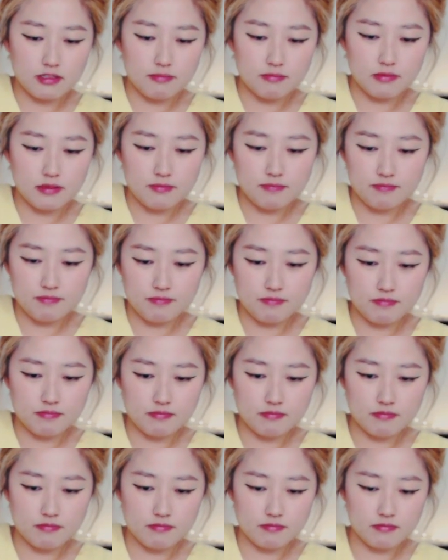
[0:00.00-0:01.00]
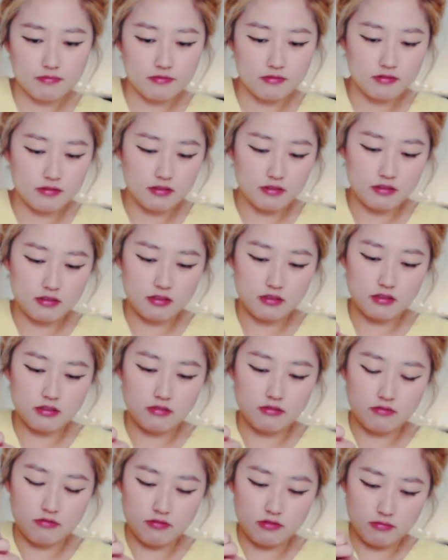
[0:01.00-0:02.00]
Flip.
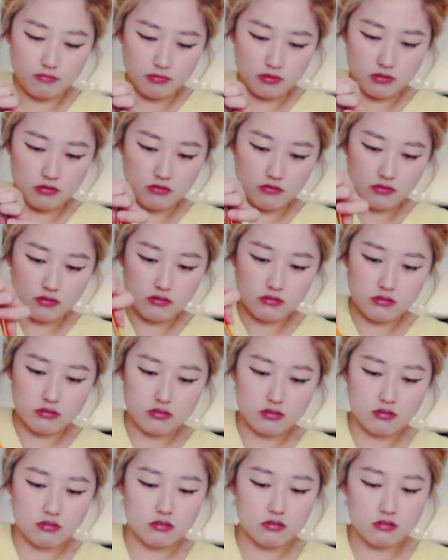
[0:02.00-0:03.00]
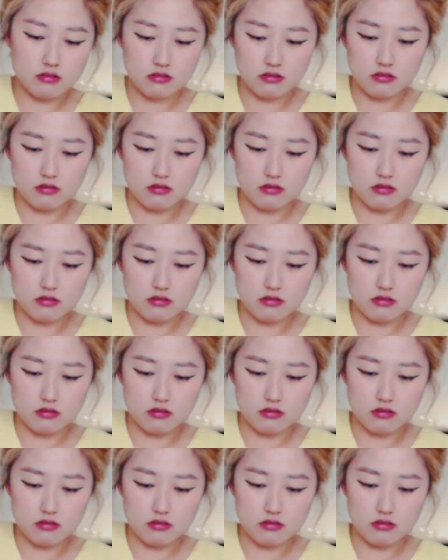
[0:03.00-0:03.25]
And then flip it over.